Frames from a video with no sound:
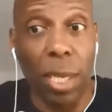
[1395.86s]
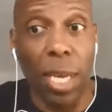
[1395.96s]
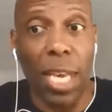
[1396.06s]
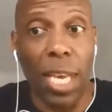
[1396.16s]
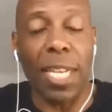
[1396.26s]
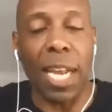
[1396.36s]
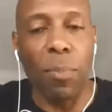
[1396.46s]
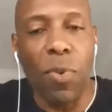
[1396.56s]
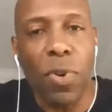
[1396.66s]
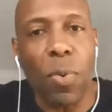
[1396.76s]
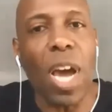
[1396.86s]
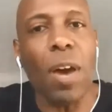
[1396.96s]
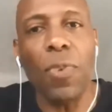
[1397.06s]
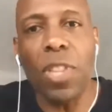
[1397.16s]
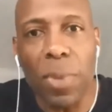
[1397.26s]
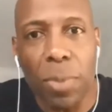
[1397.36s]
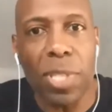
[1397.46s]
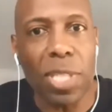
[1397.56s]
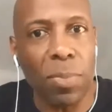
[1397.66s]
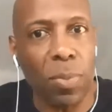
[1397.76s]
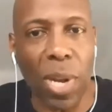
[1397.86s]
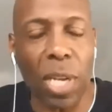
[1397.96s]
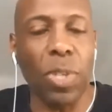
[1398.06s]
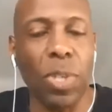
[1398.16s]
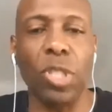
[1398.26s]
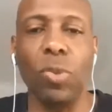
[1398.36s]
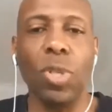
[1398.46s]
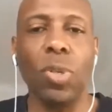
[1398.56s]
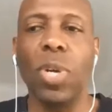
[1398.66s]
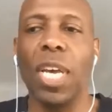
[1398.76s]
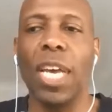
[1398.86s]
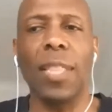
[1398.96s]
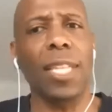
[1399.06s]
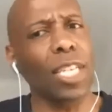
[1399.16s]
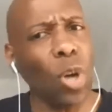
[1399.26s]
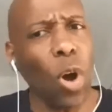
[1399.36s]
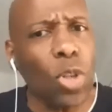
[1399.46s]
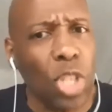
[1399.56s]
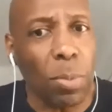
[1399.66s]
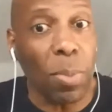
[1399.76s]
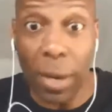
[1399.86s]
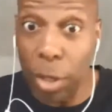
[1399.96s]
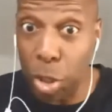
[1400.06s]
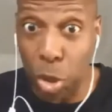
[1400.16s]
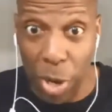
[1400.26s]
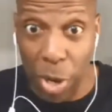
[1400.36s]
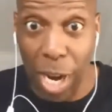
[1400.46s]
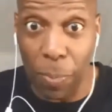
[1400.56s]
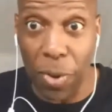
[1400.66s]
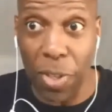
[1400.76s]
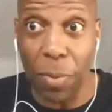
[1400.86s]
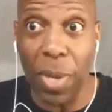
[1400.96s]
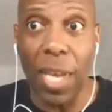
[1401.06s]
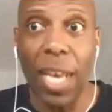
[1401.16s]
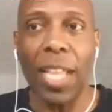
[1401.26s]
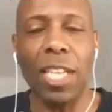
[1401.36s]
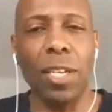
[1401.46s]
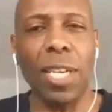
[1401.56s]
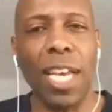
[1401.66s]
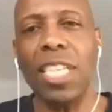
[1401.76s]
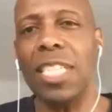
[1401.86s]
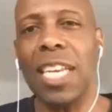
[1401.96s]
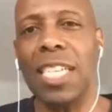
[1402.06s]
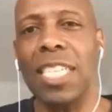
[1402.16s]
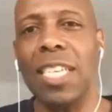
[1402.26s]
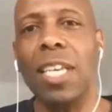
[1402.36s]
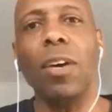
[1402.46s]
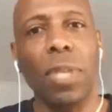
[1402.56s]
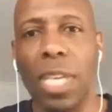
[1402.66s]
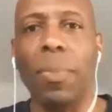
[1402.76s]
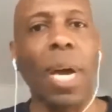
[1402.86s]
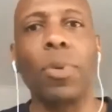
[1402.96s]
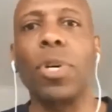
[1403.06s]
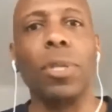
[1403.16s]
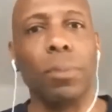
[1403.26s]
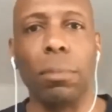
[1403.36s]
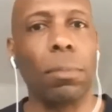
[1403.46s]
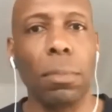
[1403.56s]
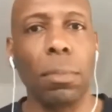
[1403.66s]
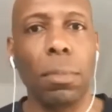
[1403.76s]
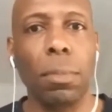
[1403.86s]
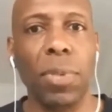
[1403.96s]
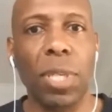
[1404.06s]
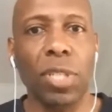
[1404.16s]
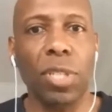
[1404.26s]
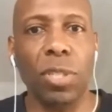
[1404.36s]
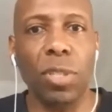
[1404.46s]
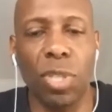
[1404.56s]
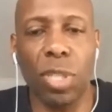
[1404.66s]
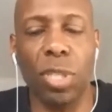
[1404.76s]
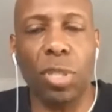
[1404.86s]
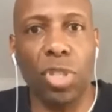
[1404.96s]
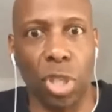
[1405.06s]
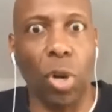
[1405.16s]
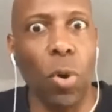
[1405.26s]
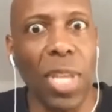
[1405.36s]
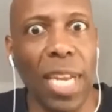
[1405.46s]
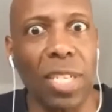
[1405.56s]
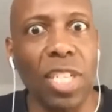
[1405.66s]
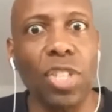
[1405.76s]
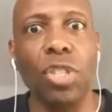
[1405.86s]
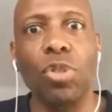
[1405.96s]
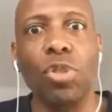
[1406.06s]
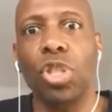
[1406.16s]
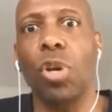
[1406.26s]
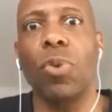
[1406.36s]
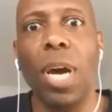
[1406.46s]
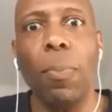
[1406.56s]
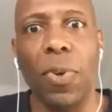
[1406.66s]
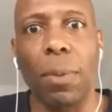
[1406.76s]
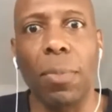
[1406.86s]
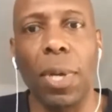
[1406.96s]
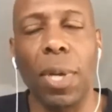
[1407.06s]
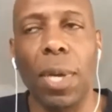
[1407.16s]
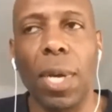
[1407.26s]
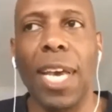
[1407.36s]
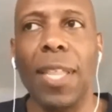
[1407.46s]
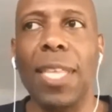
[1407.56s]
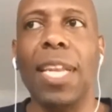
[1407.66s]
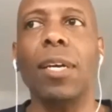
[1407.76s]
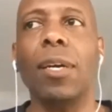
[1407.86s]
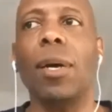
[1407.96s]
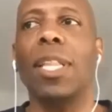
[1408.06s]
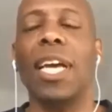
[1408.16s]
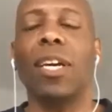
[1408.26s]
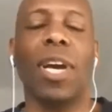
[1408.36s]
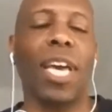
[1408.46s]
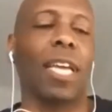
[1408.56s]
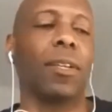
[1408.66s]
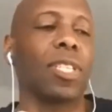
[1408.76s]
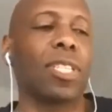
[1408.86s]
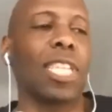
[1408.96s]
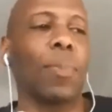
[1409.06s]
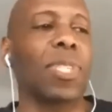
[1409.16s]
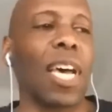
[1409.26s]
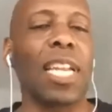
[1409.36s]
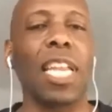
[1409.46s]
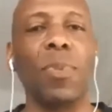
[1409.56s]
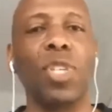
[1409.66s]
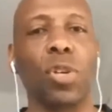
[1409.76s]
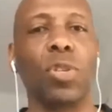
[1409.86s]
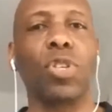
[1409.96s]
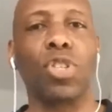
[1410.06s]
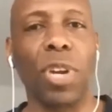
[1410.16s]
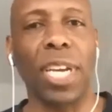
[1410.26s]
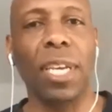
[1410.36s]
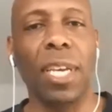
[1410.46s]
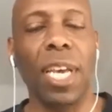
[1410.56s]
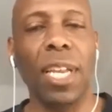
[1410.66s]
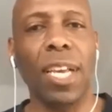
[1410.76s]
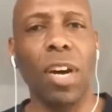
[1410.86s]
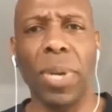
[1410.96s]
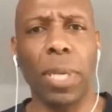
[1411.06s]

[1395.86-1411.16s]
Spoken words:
and then I move it around for them a little bit, similar to probably what you do. And then I talk to them about it, showing up for them. And then 9 times out of 10, they go, yep, I'm good. Because you just showed that attention. You showed up for them. Yes. And then I go, hey, just step aside. Let me show you the trick. And they go, but